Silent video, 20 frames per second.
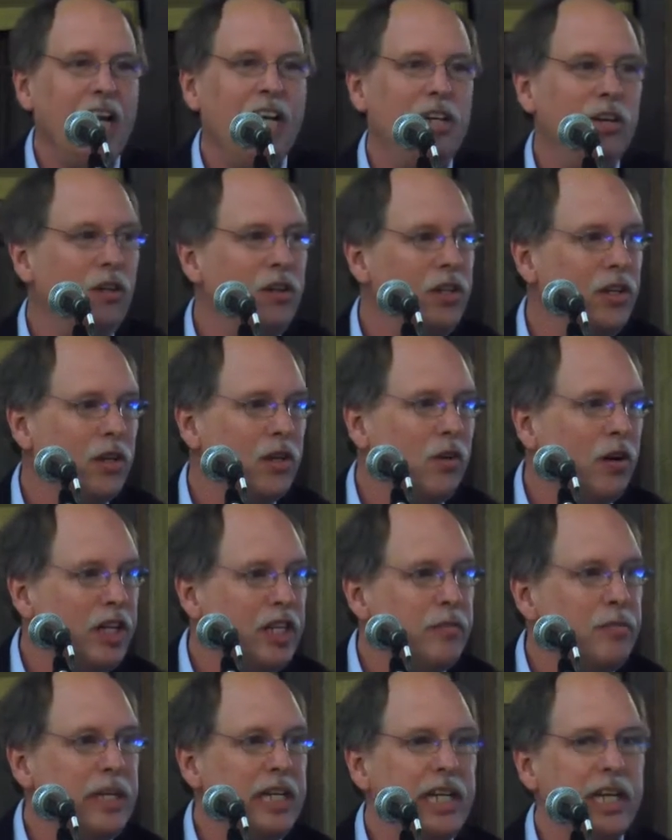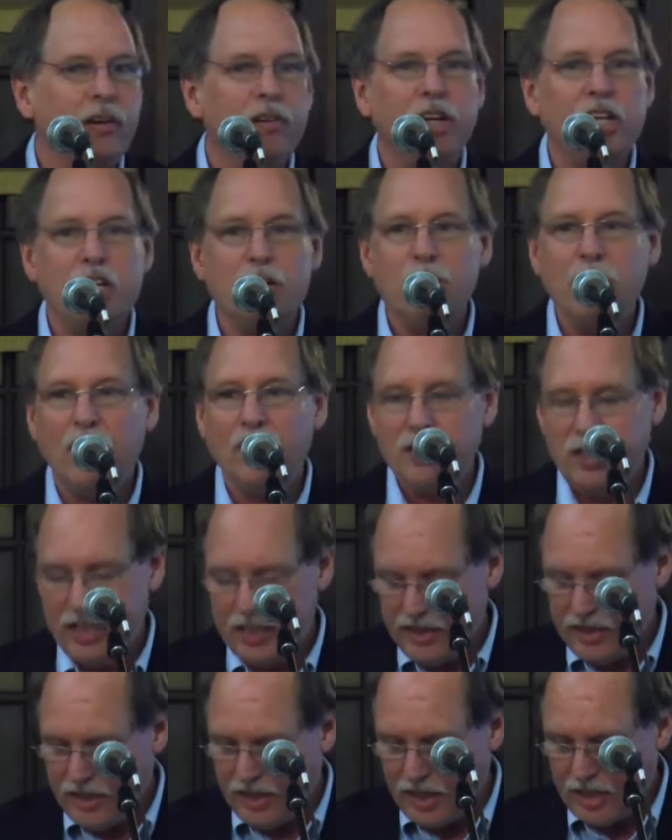I know you're going to be hearing about
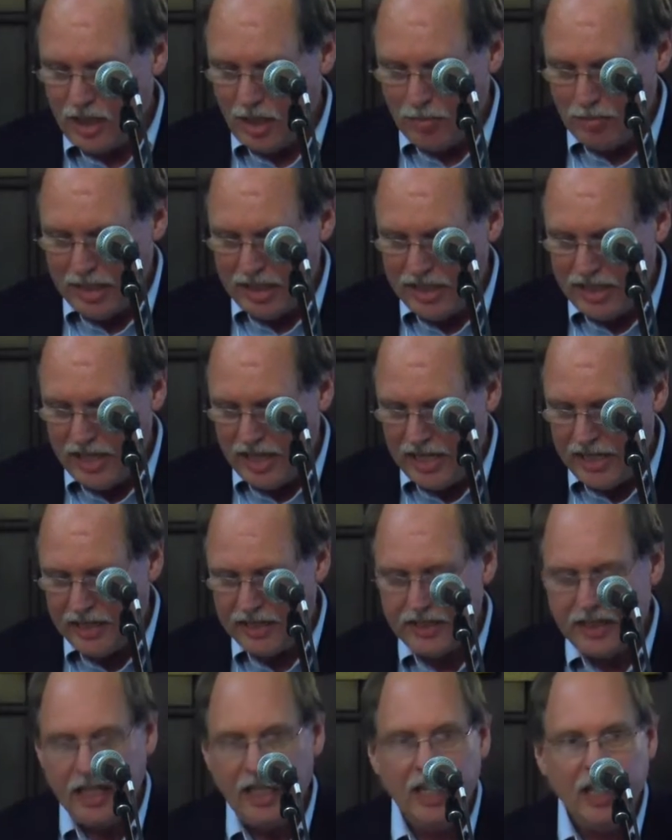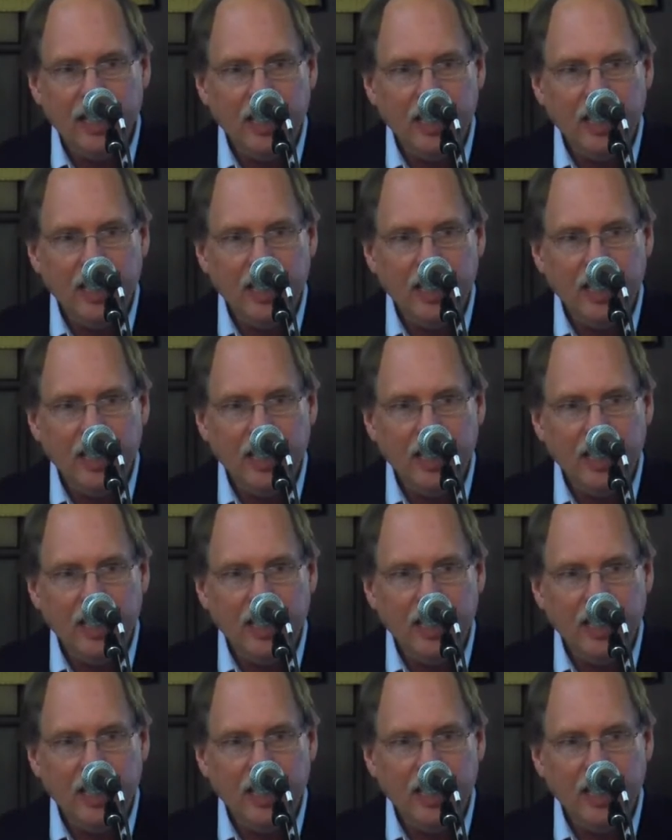these in the coming days.